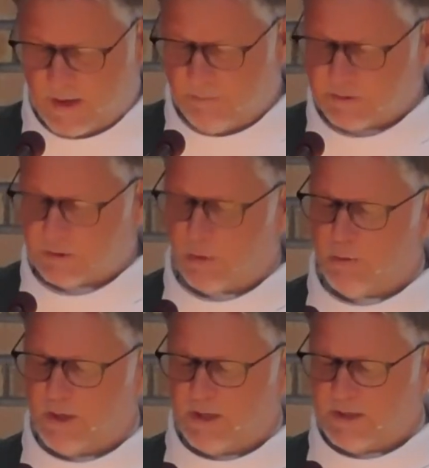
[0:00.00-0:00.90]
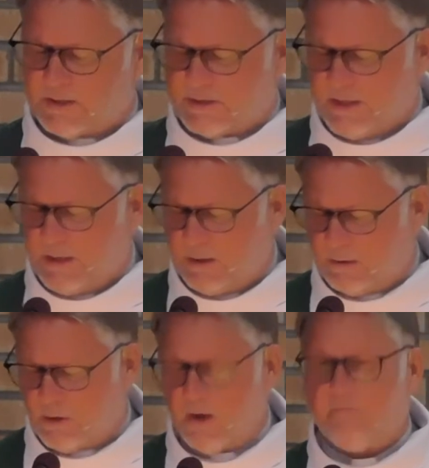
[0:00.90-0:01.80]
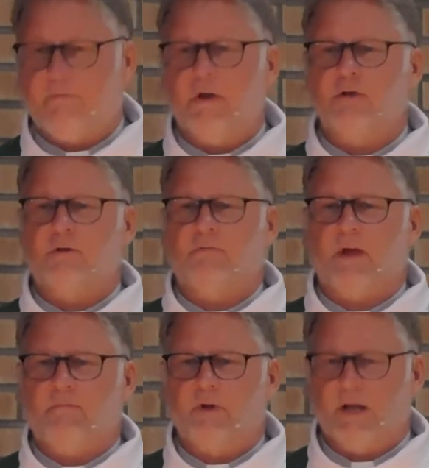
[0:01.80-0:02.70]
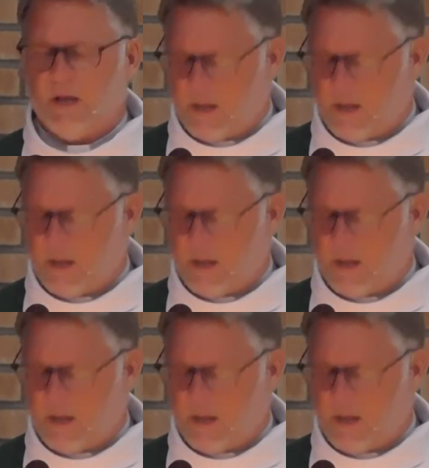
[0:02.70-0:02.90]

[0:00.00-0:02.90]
that was thrown into the sea and caught fish of every